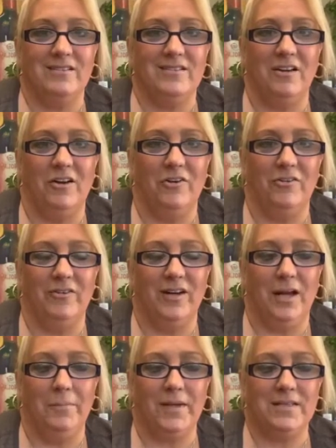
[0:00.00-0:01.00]
So
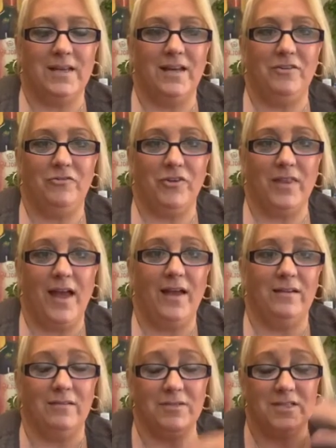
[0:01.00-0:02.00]
I'm excited for
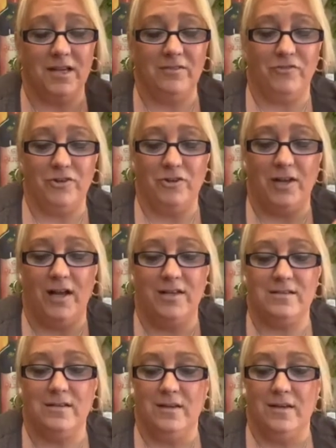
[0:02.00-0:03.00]
that, and I'm excited for you
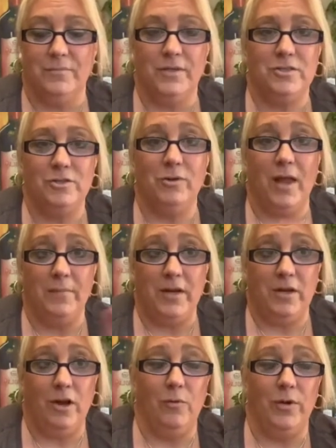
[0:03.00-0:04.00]
guys. But do let
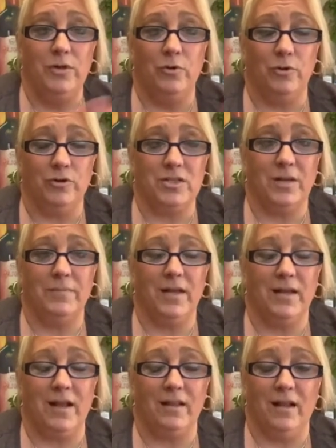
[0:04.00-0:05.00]
me know when you order
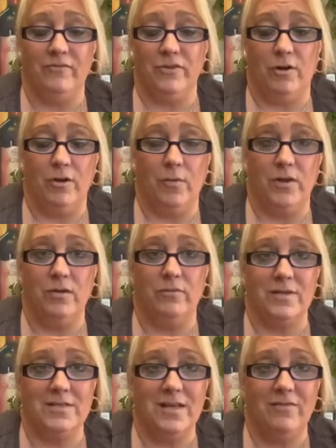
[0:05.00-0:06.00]
something. I love knowing when you
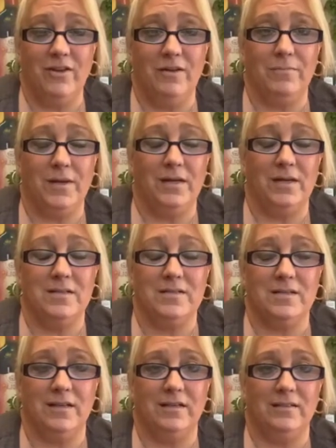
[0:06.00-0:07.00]
receive it,
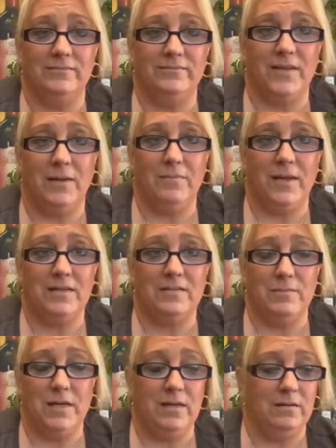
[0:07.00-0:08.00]
because that
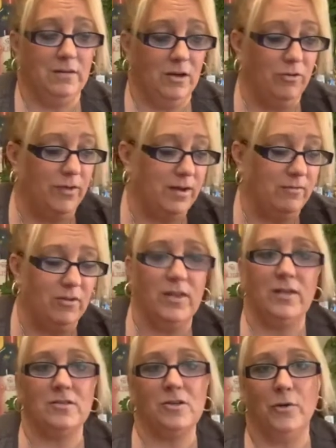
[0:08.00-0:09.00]
makes me know that
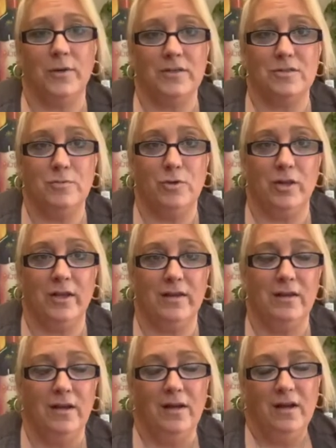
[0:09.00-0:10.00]
everything's going
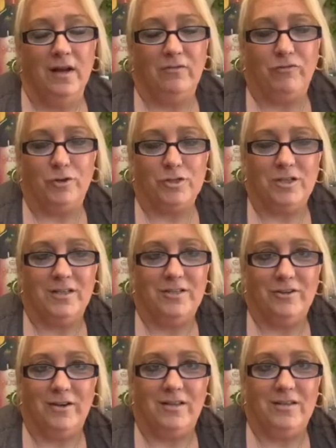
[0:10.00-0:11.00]
smoothly. Unfortunately,
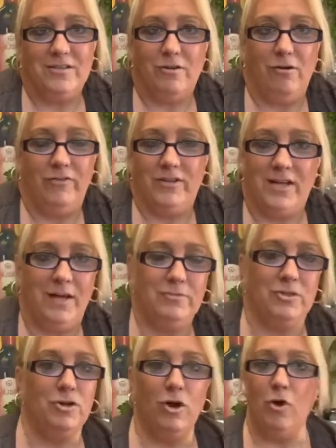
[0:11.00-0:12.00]
during these COVID
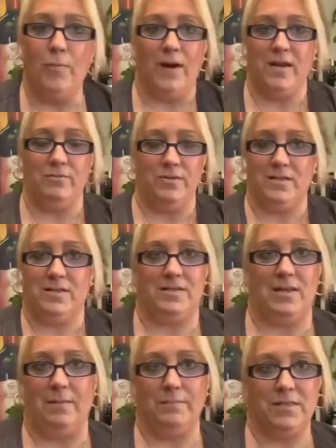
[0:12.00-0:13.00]
times, nobody was
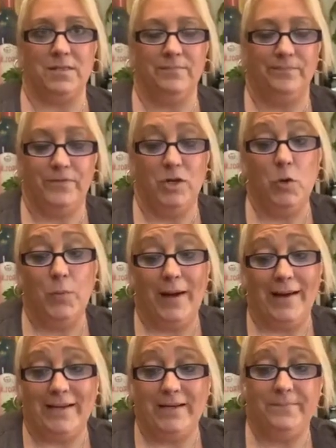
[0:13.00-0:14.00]
exempt.
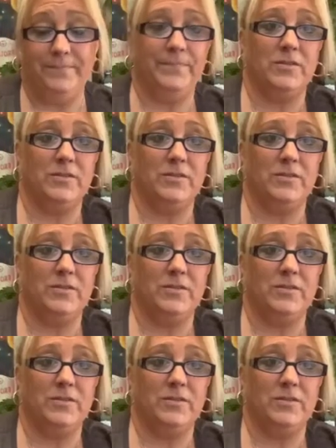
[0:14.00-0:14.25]
Nobody.